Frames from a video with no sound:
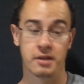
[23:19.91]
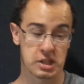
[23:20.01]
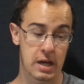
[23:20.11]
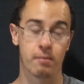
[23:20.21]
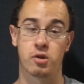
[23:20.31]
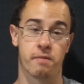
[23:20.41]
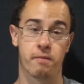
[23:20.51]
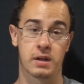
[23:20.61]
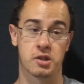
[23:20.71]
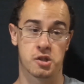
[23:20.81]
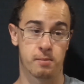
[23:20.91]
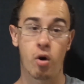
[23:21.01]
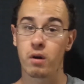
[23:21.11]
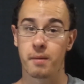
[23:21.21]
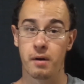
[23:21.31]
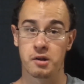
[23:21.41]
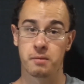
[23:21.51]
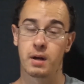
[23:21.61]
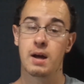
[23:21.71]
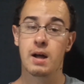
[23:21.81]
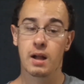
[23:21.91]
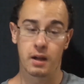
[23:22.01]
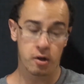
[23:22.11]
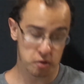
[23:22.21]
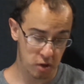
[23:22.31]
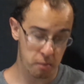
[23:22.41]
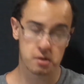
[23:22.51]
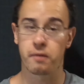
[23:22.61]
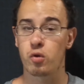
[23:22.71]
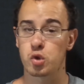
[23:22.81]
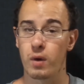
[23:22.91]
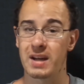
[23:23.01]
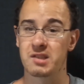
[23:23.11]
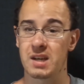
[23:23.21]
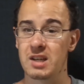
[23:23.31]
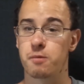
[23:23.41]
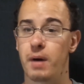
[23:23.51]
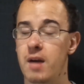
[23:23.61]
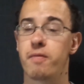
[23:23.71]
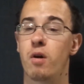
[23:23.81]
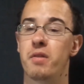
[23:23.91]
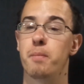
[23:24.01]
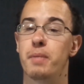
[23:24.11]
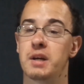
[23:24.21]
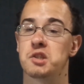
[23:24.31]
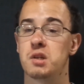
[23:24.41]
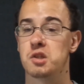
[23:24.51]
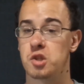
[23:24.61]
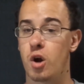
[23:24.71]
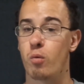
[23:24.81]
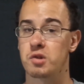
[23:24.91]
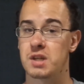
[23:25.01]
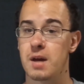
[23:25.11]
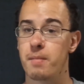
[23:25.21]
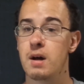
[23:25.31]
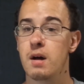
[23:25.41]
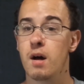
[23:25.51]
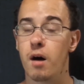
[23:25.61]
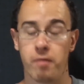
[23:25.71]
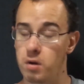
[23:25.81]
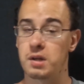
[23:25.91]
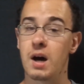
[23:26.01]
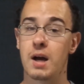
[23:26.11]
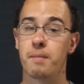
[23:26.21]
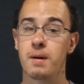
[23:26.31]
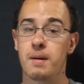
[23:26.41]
This game looks freaking small in comparison. But Lego Star Wars: The Force Awakens is by far the biggest Star Wars game of all time,